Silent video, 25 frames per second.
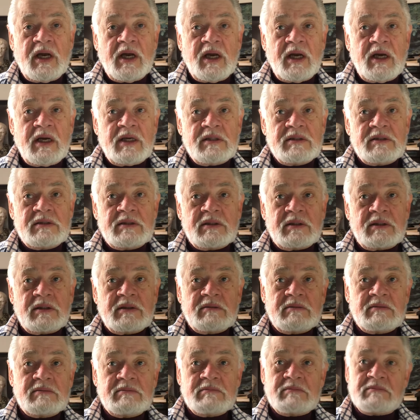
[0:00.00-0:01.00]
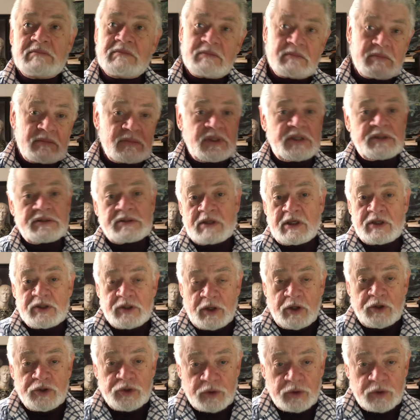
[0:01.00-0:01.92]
And uh, they say, you know,